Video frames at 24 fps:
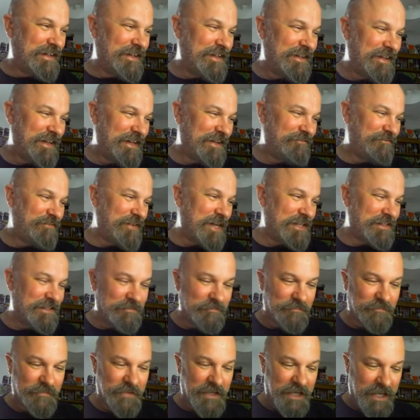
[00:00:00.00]
he fled
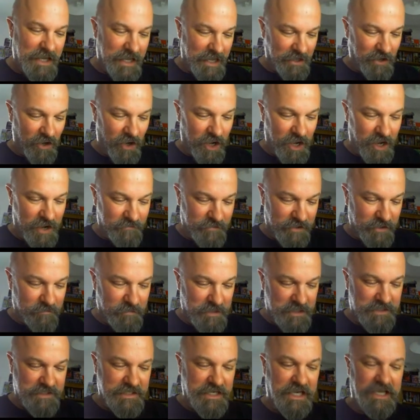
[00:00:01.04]
them. He got out of the
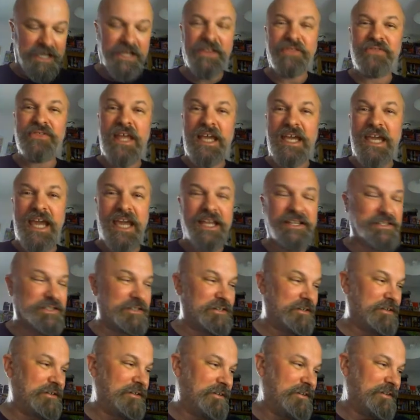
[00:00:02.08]
mystic thicket.
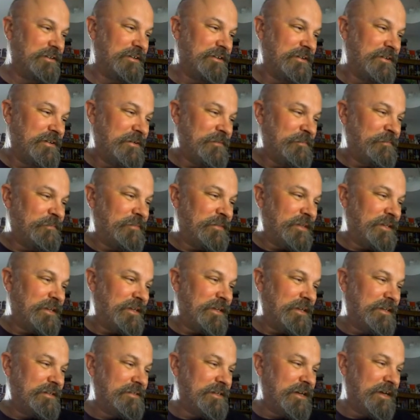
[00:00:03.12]

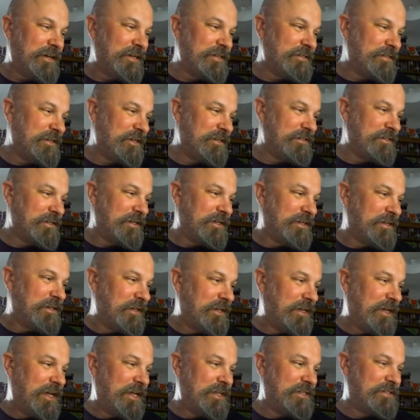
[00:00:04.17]
So he's he's a, uh,
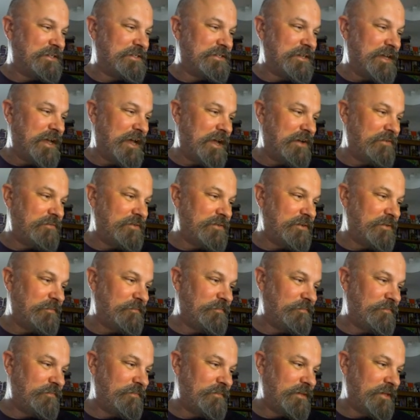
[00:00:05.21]
he's saved.
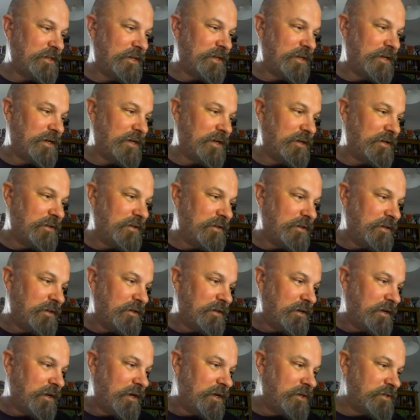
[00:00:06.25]

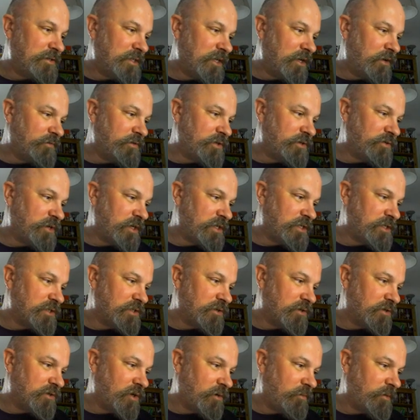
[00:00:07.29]
I don't see any restrictions
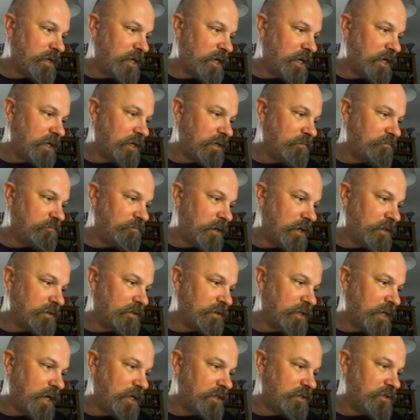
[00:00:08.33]
on nominating, but
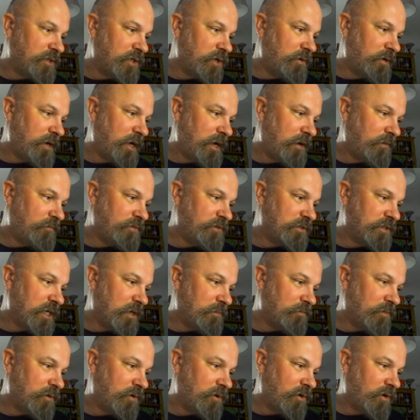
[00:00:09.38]
they do have
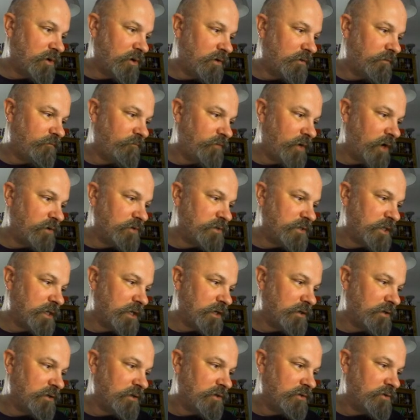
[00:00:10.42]
some on
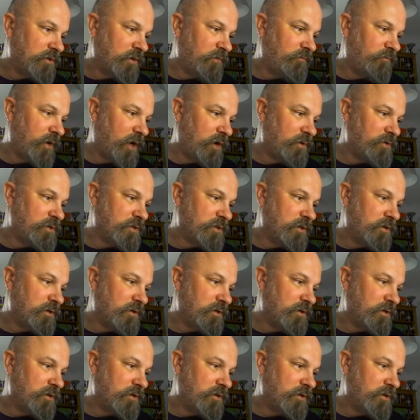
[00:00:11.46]
voting to vote